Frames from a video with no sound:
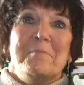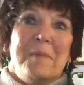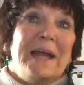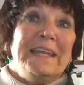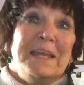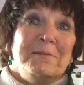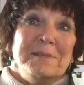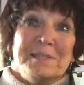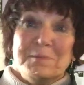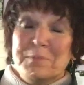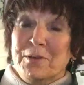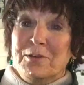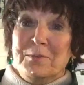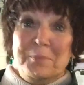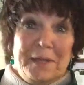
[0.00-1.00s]
My name is
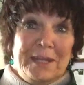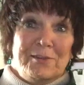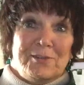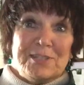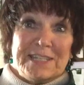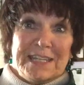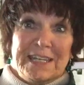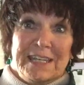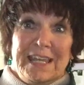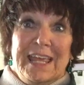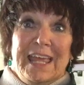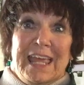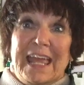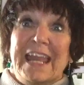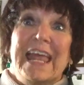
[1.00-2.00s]
Myrna Peterson,
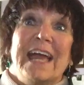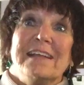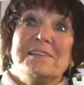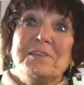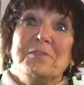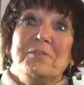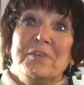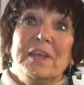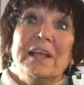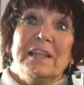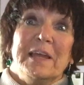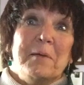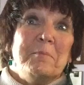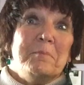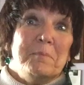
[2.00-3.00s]
an active
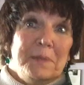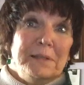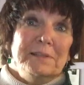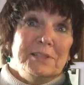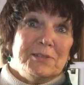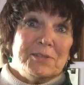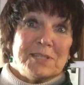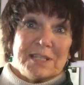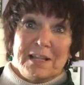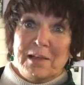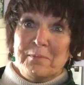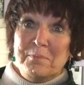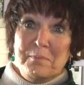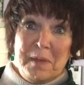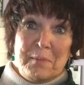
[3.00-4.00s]
VLM Builders
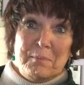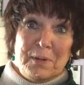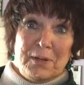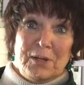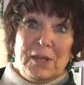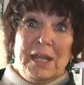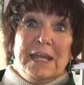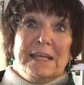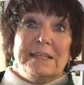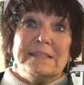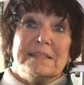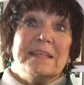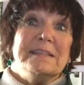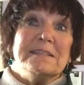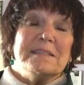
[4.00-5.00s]
Club member
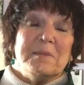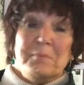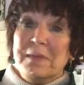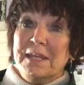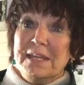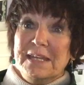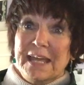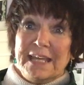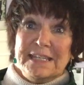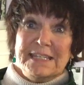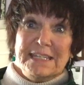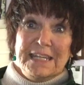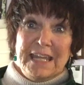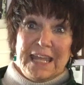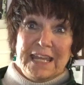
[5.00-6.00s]
since the mid
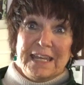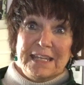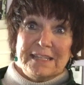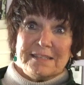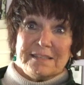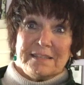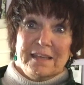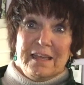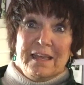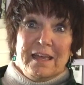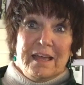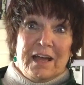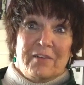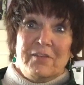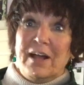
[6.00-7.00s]
1980s,
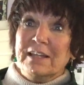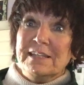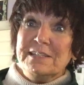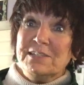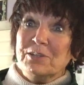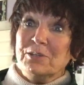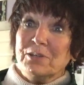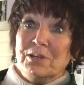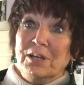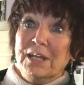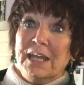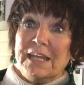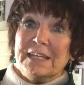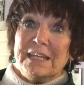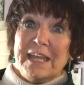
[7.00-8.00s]
a volunteer
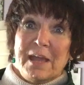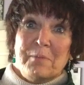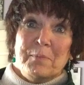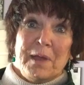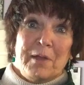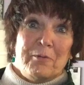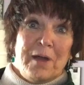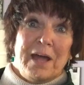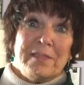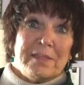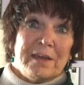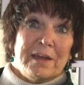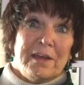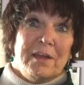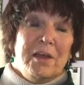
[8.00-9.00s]
cook at Camp
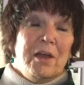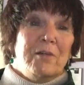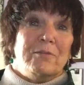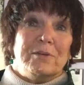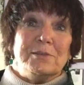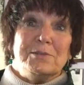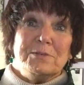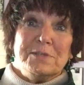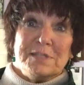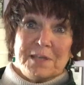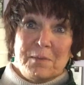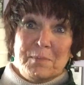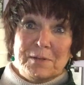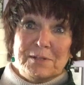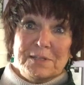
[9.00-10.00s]
Hiawatha for two
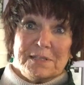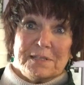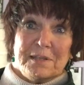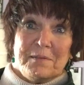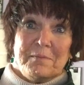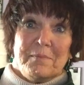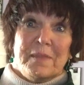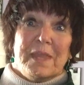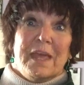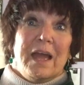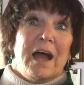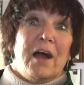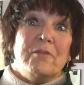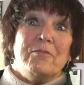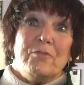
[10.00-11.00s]
summers,
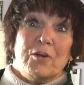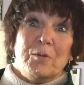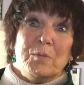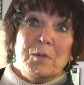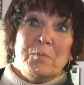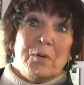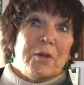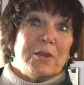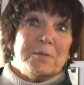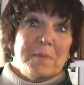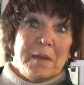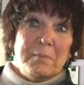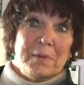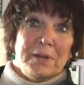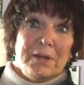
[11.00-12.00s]
a former board
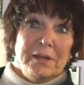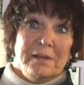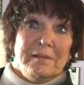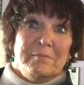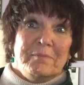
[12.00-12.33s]
member,